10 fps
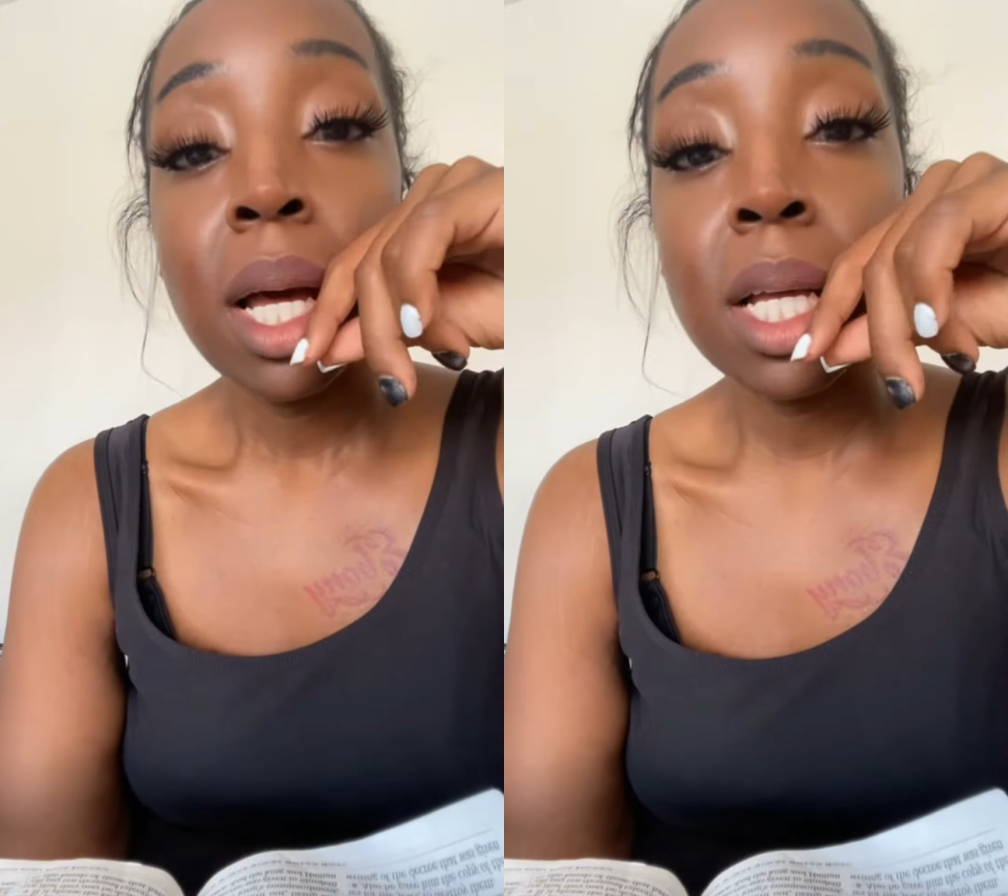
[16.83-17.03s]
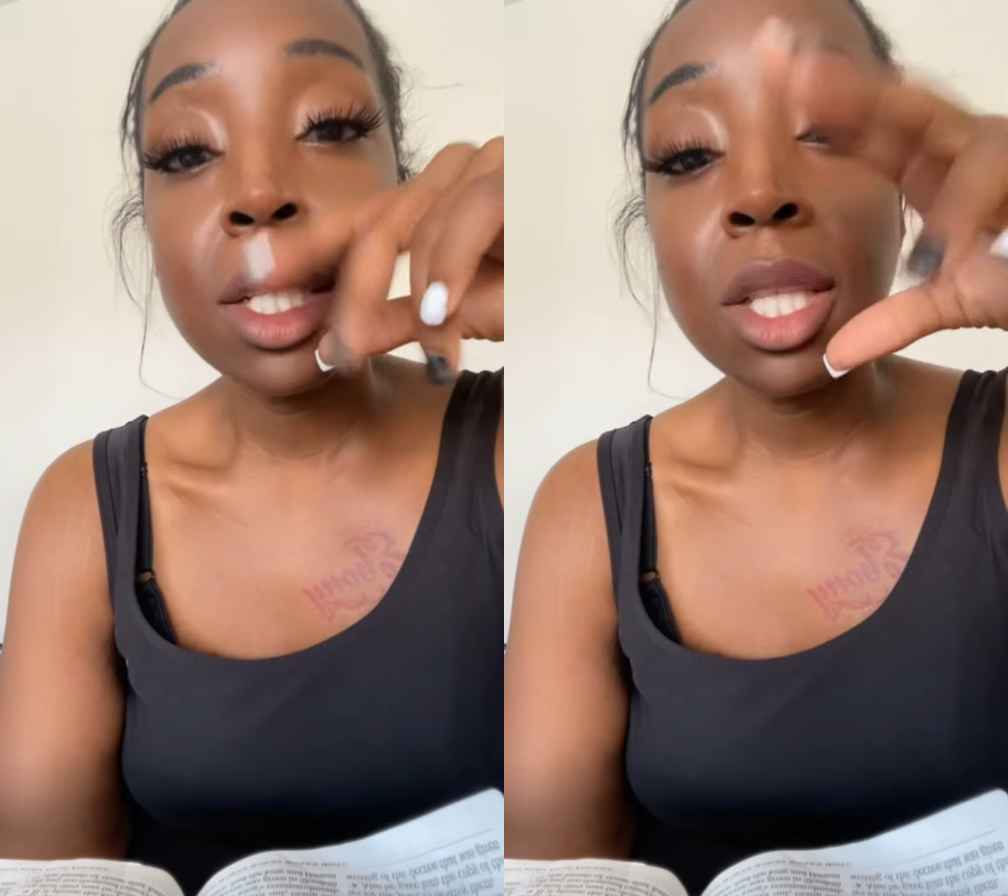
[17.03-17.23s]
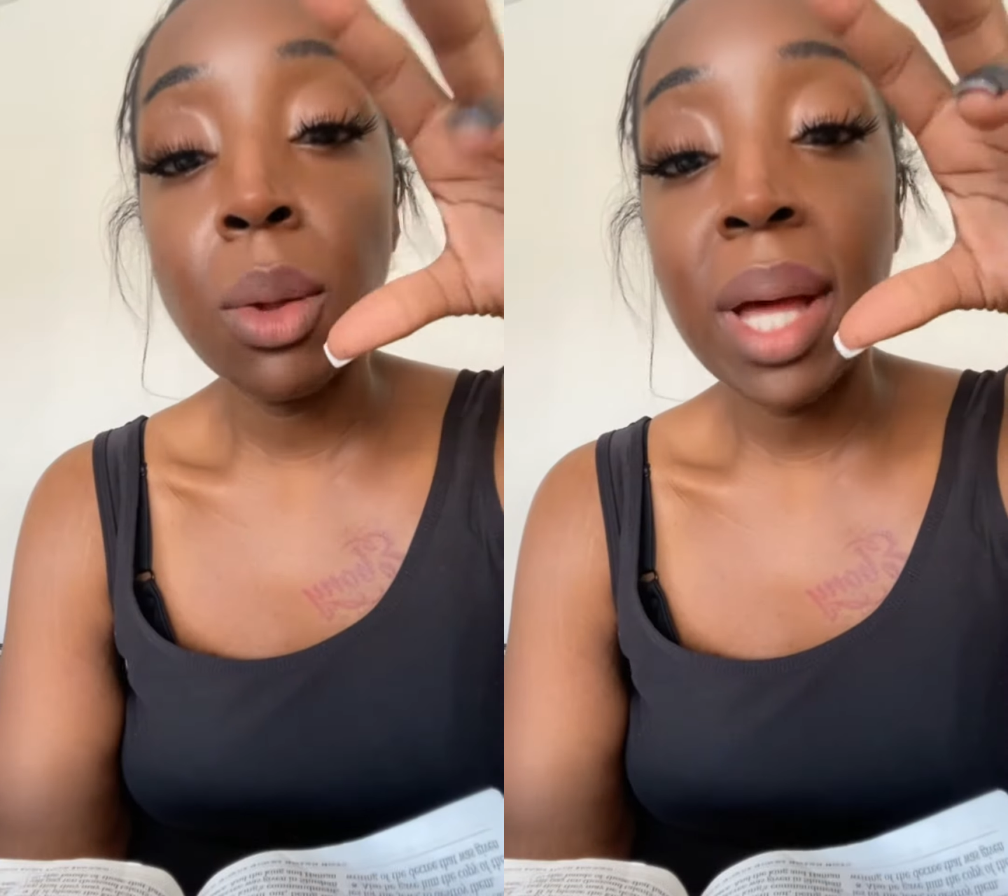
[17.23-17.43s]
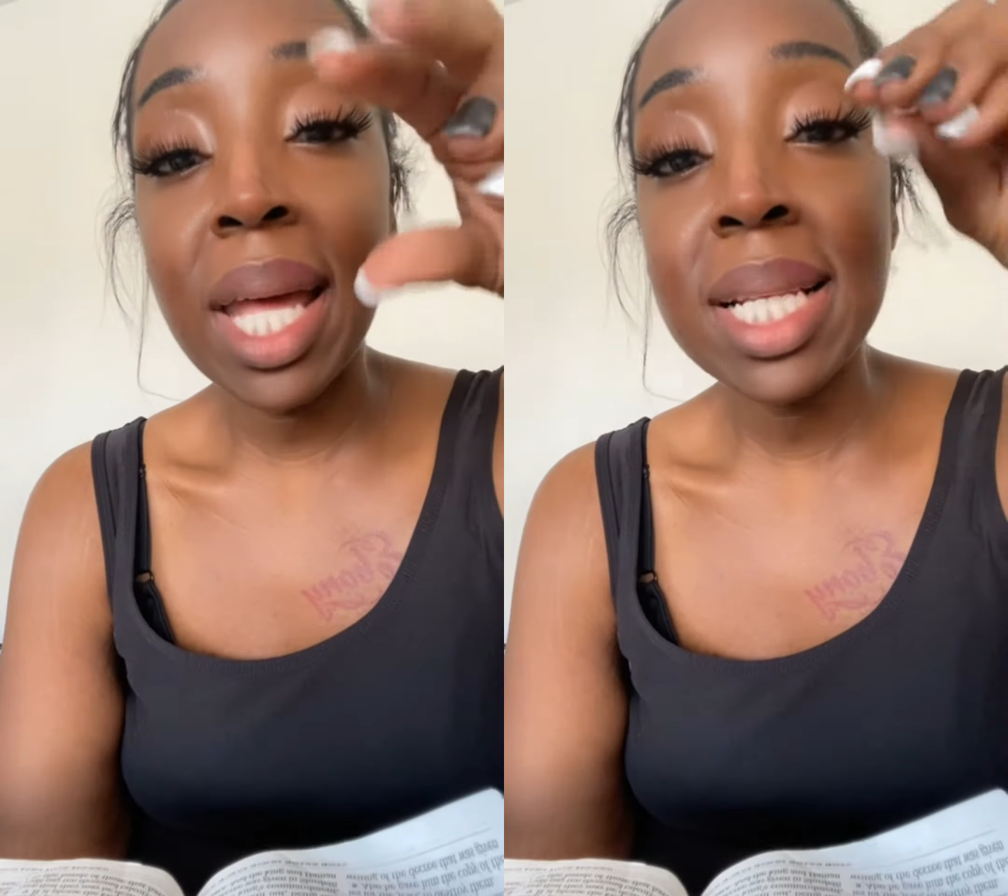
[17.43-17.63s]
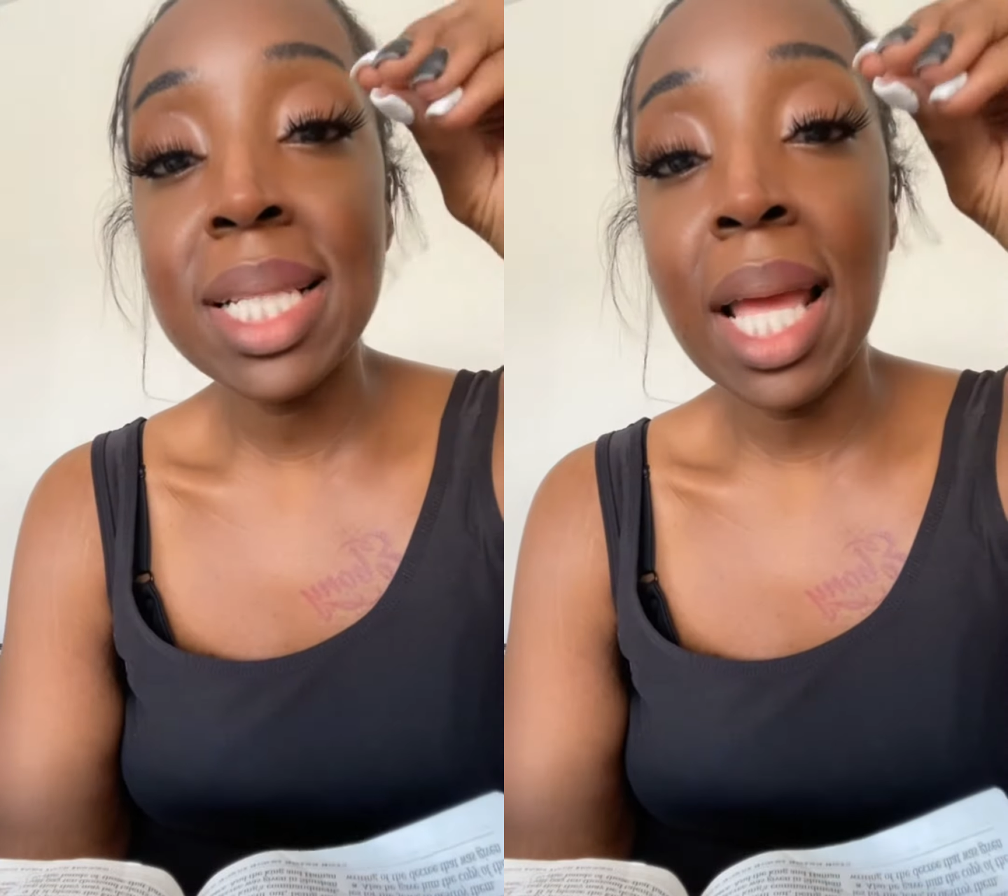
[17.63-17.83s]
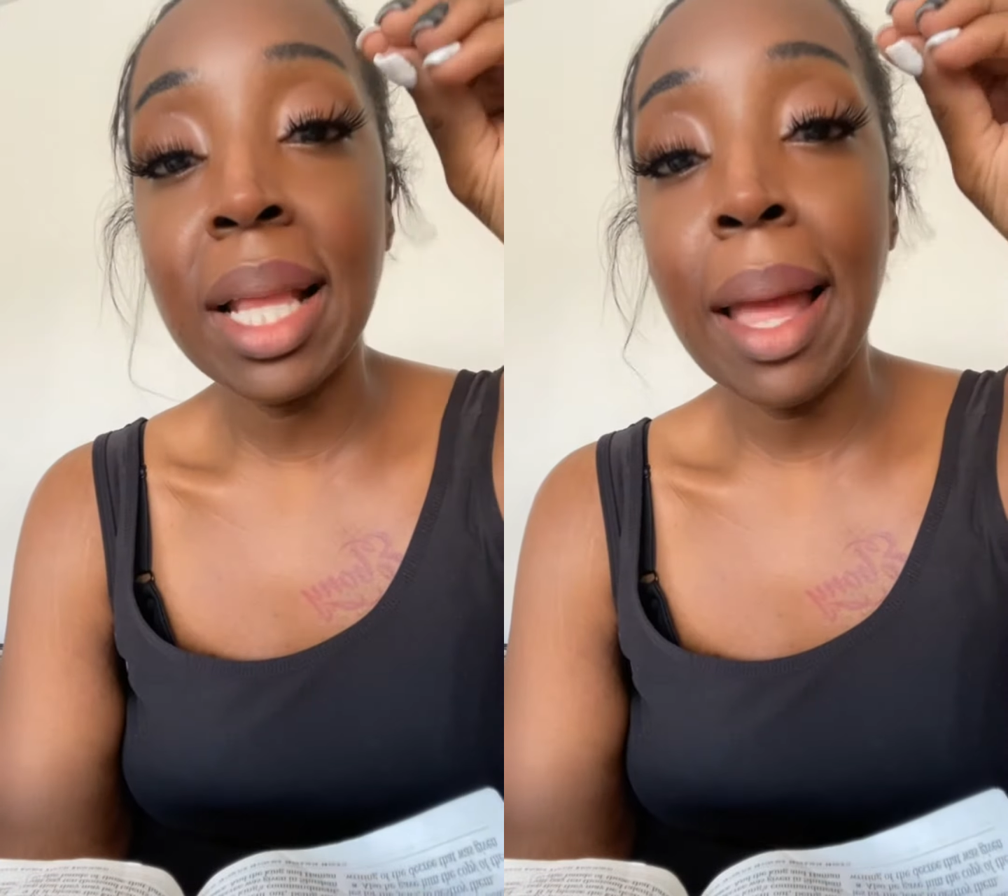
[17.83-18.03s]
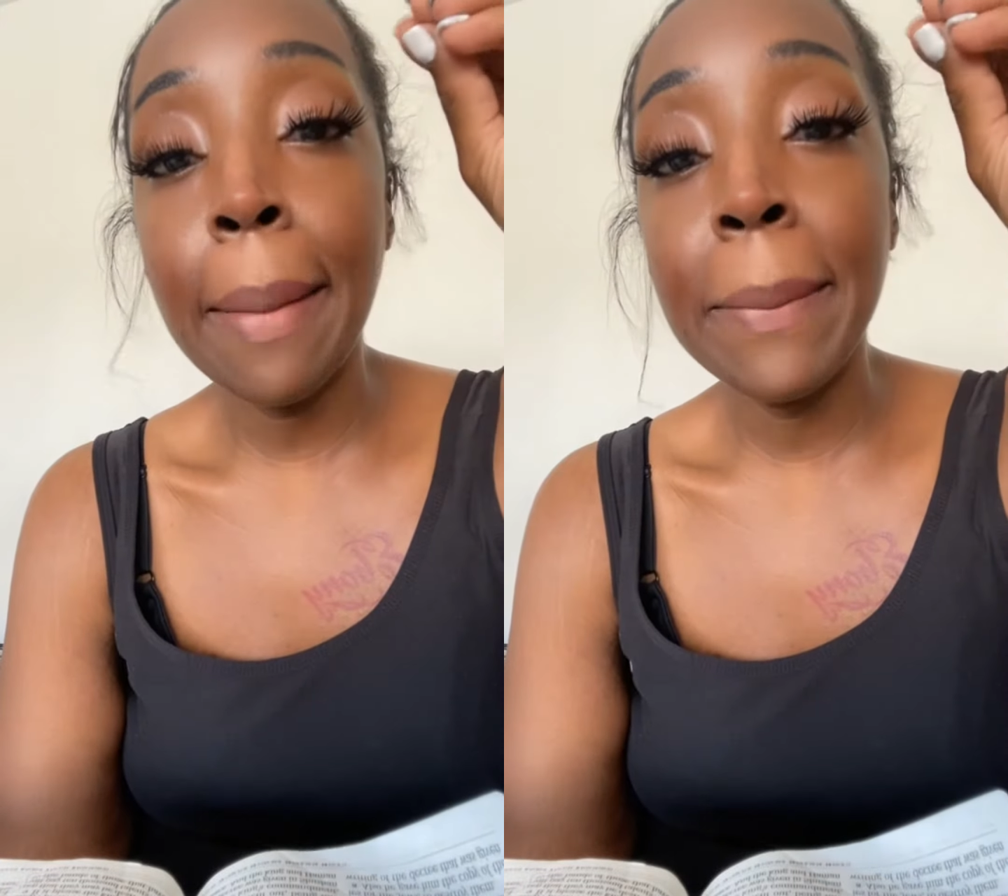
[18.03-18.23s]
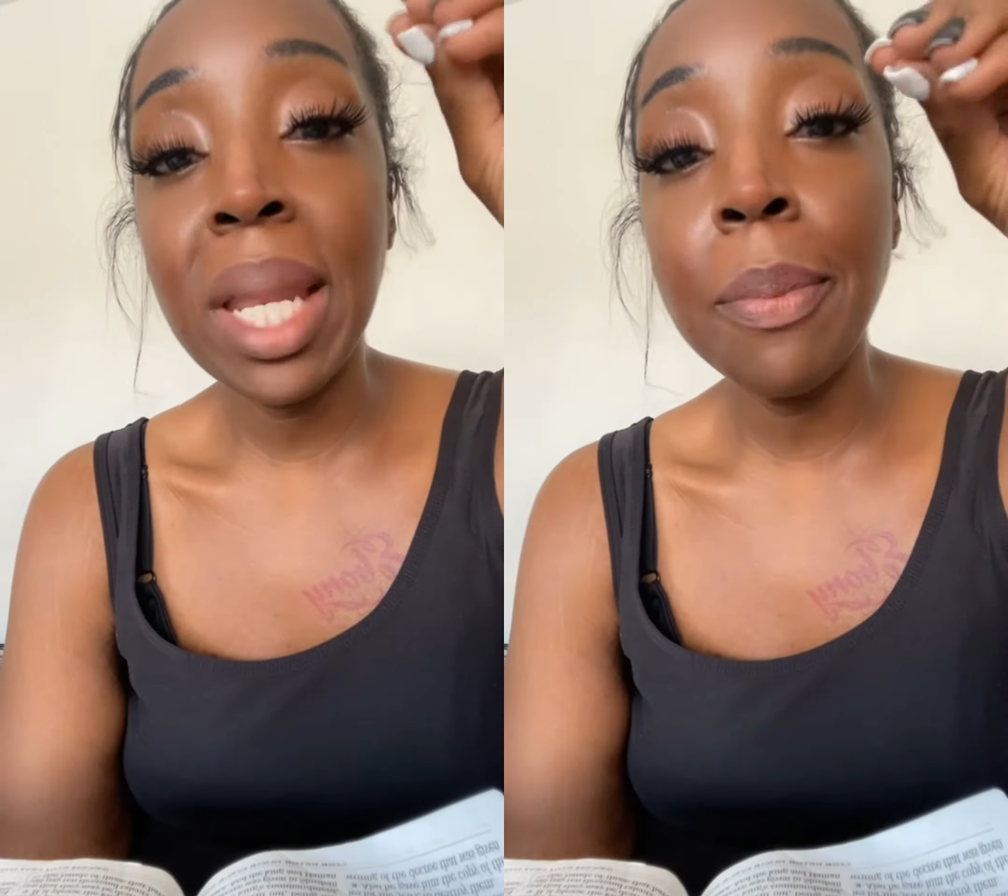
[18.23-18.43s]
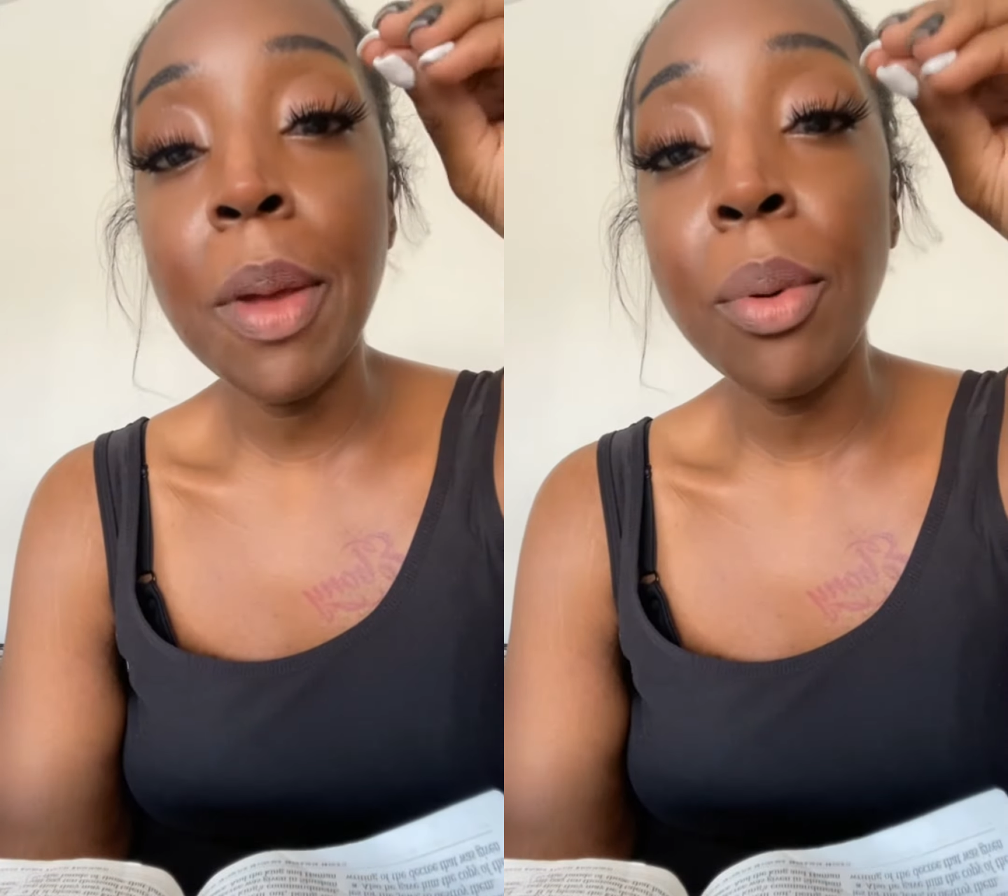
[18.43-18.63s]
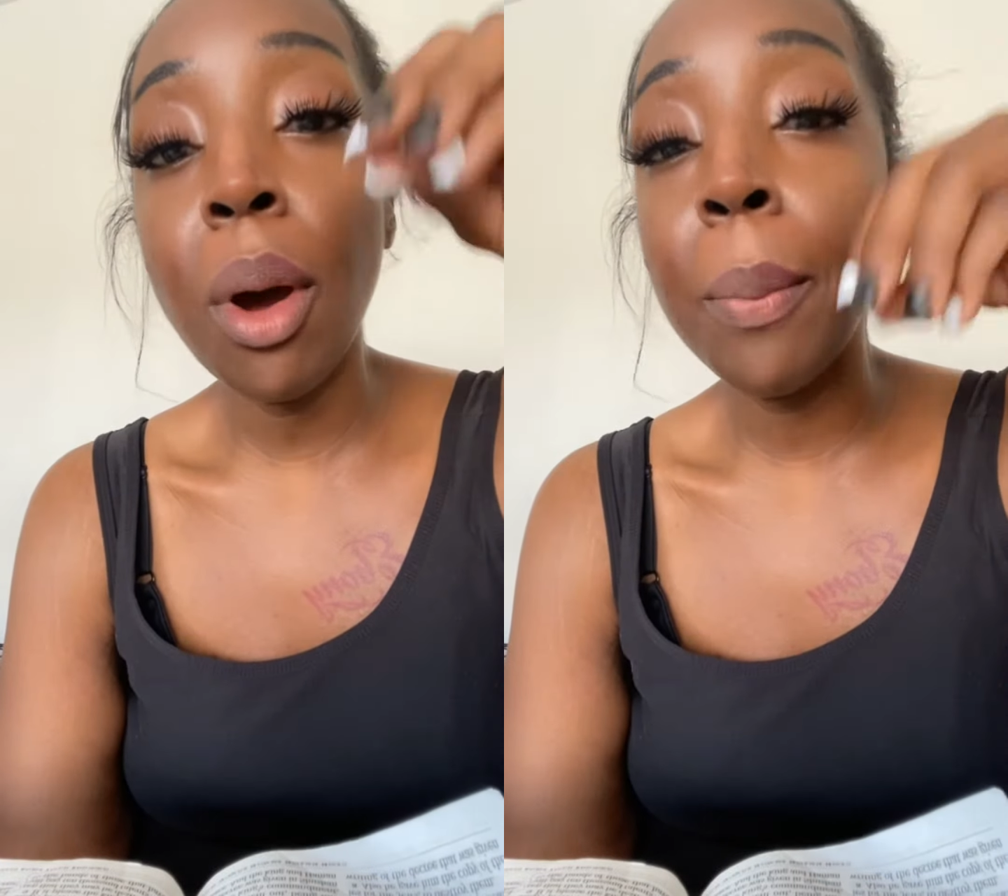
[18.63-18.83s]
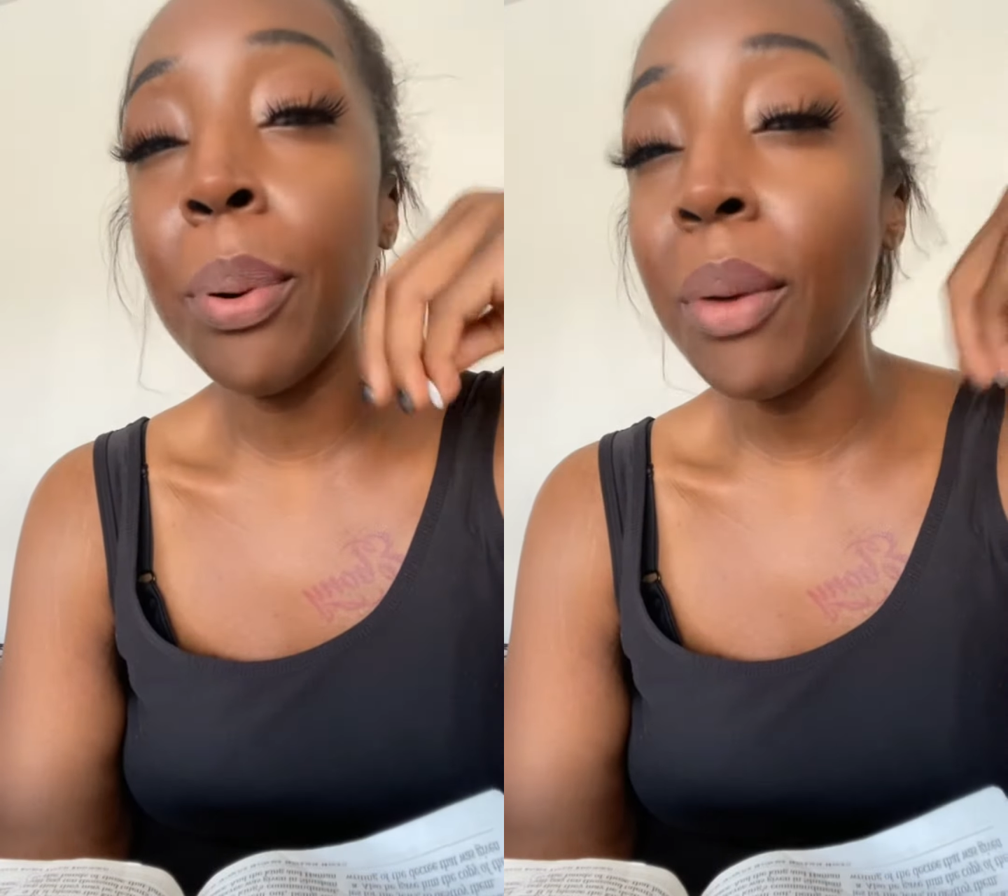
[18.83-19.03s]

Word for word: Uh, so God is saying that many people are